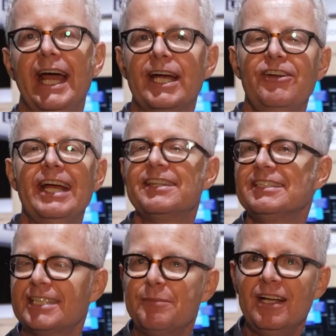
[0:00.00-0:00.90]
and create the
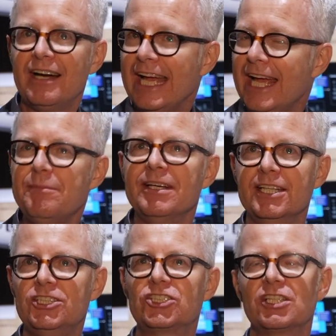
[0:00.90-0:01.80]
similar
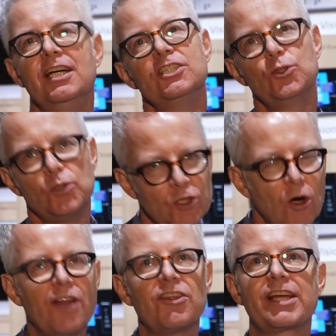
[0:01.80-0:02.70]
image to your
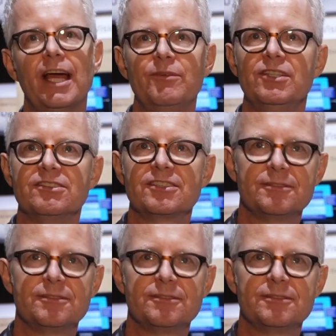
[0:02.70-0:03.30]
other cameras.